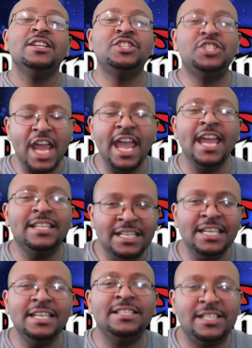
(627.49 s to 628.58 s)
J
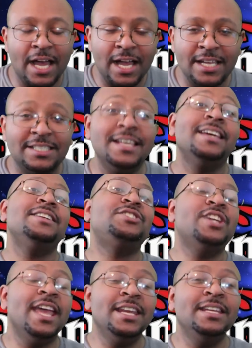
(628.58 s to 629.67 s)
D does.
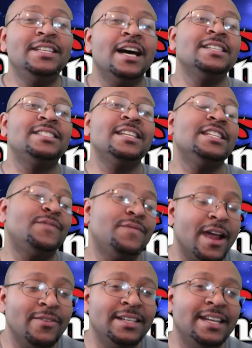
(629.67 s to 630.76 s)
J D does to this
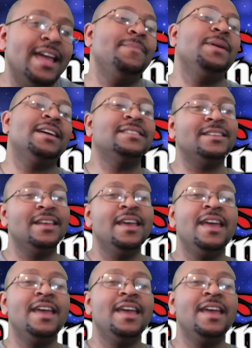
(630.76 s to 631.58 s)
very day because